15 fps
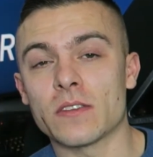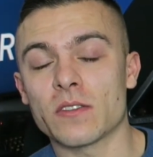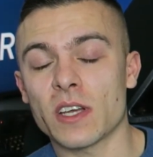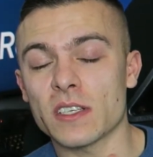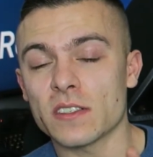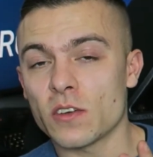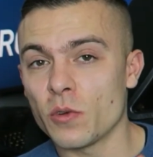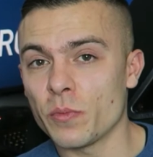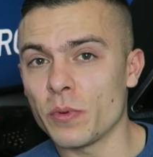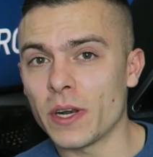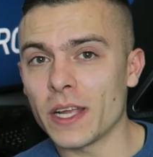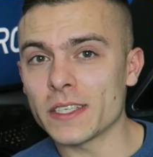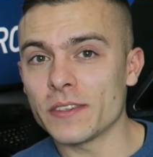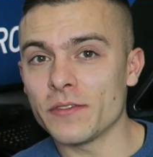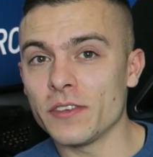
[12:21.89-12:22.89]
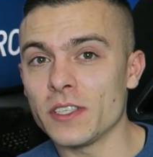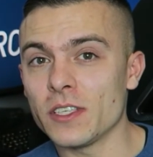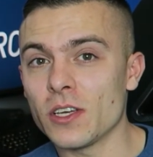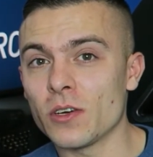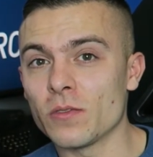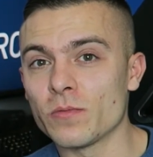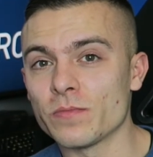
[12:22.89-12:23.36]
So guys, I hope you liked the
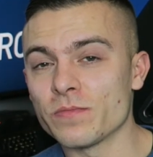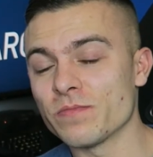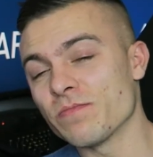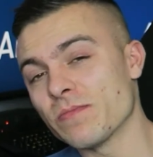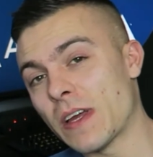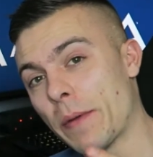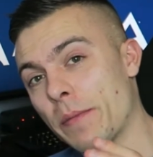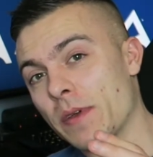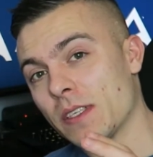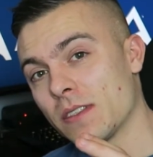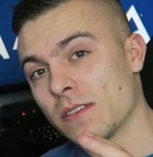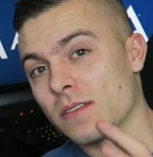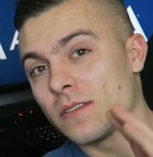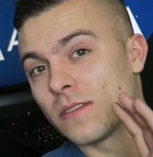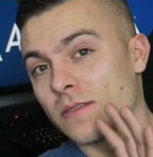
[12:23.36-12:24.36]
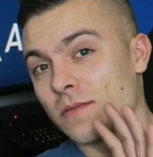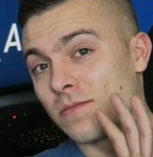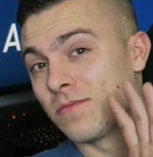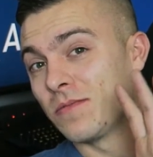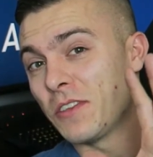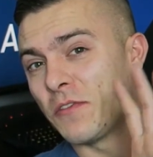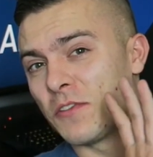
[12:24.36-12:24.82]
video, a bit
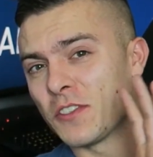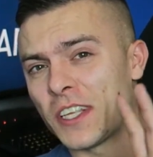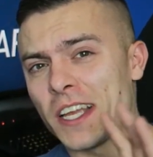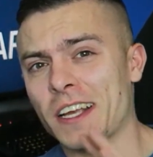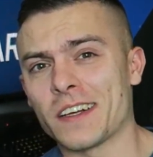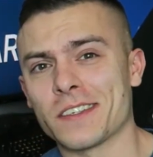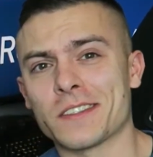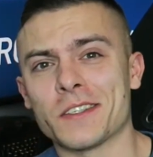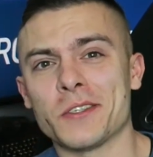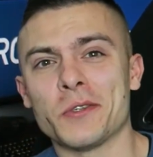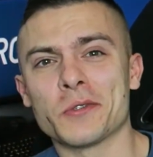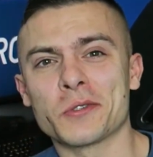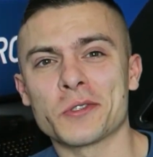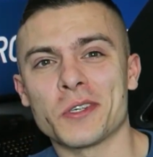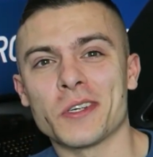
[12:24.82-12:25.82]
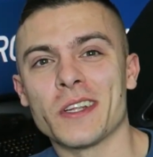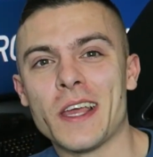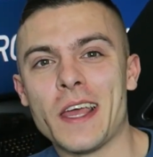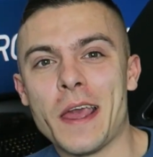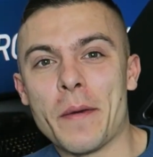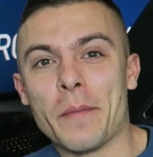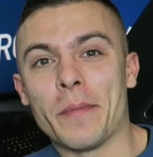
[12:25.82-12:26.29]
different angle than usual,
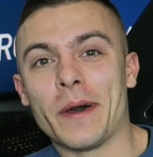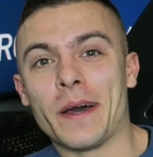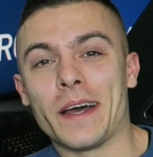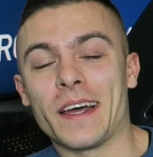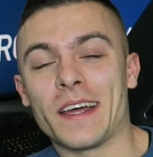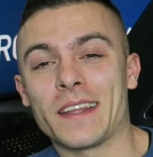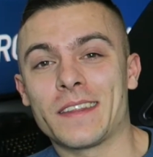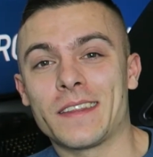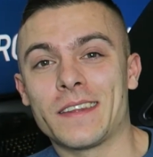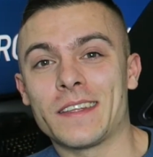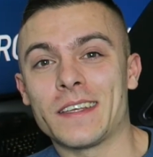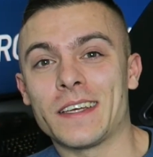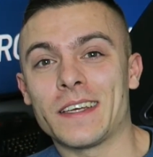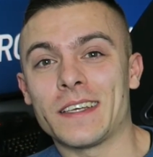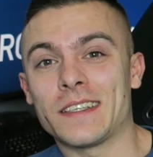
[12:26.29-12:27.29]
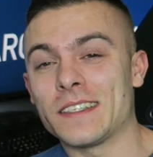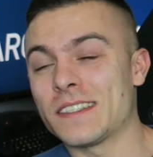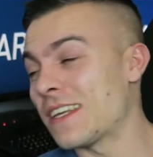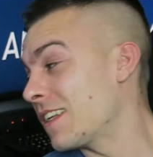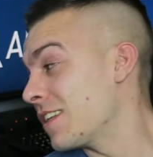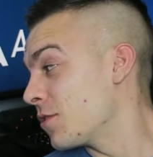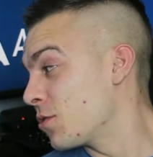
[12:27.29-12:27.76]
but
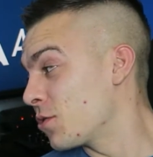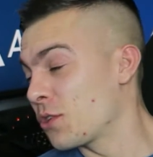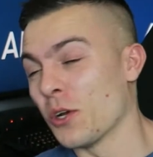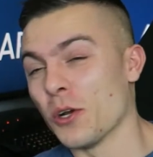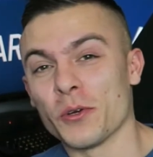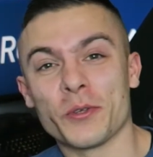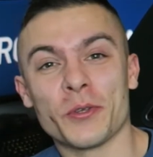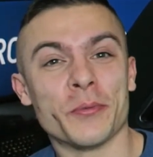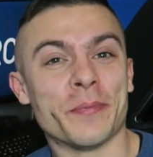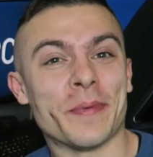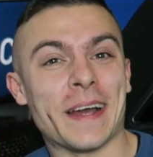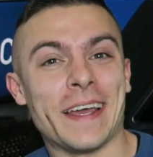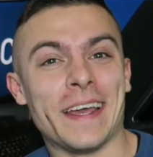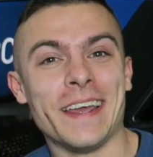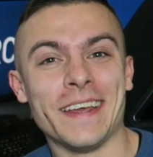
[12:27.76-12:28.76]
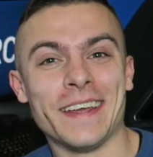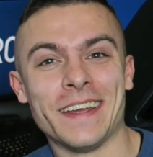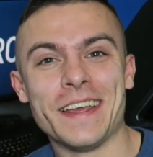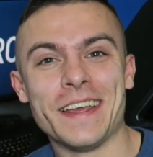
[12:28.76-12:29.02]
decided to show you my